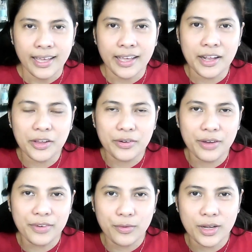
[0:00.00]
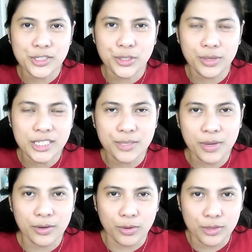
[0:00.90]
Hello everyone, so it's
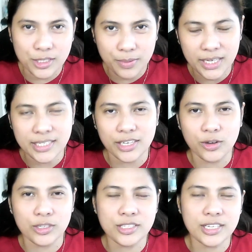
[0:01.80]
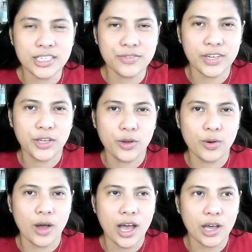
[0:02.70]
me Rose Mix, and on this video
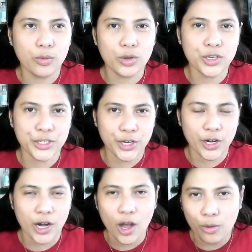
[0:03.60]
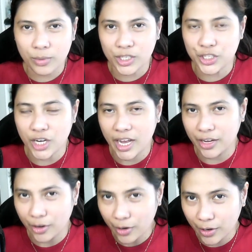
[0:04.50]
I will share how much
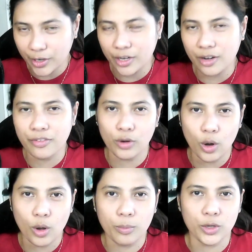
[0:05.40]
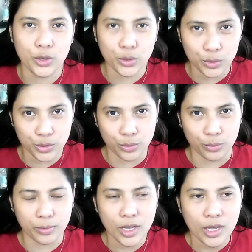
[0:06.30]
I earn from
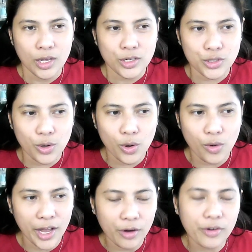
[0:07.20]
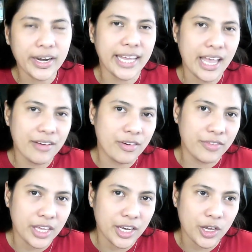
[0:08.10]
YouTube. So I already have a
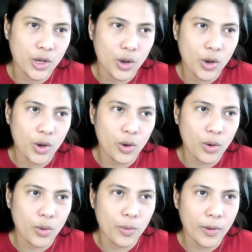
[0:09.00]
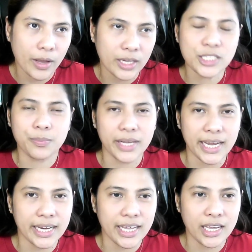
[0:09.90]
video
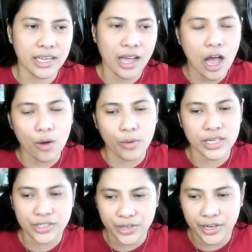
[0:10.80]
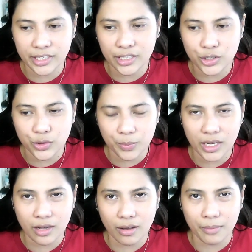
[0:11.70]
explaining how I started to
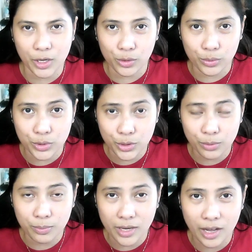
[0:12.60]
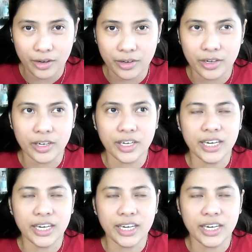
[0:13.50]
become a YouTube blogger